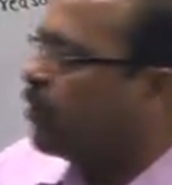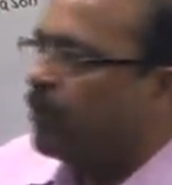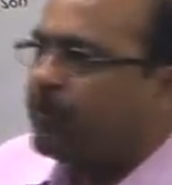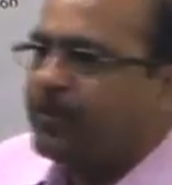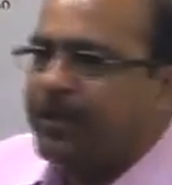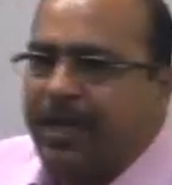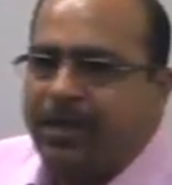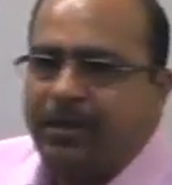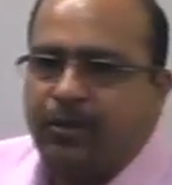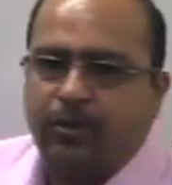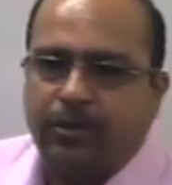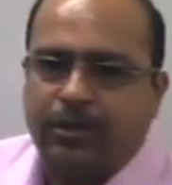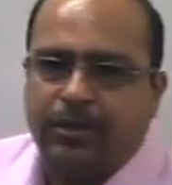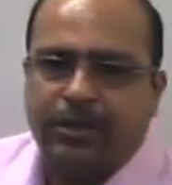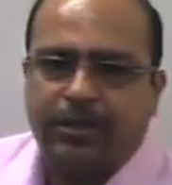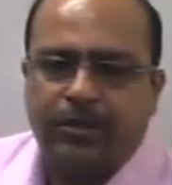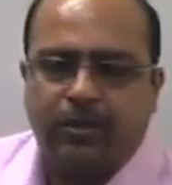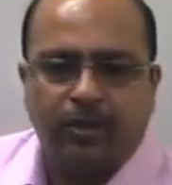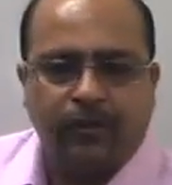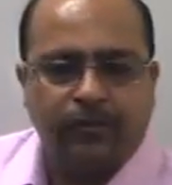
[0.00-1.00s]
of 10
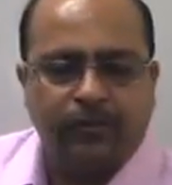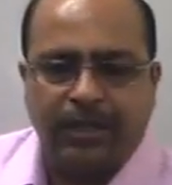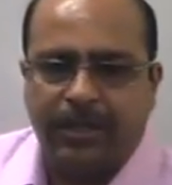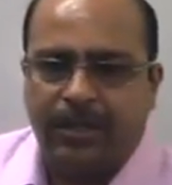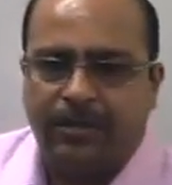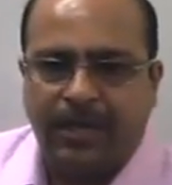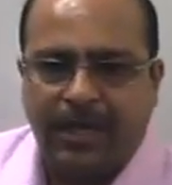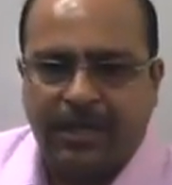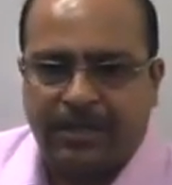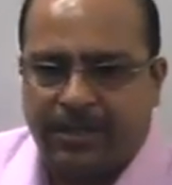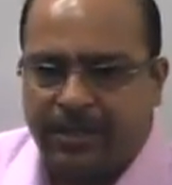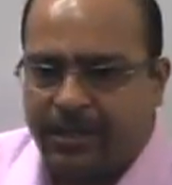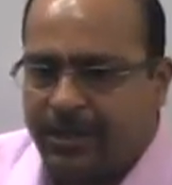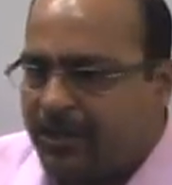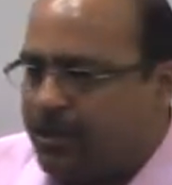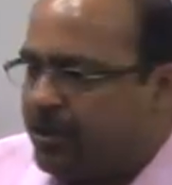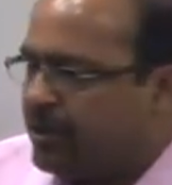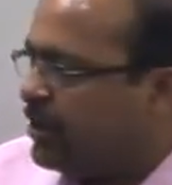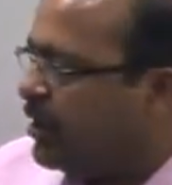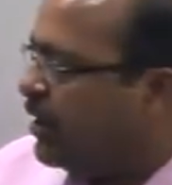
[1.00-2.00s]
questions of 3 marks
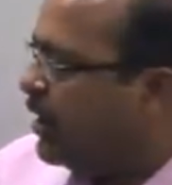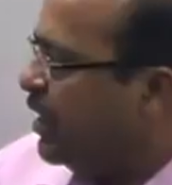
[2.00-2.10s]
each,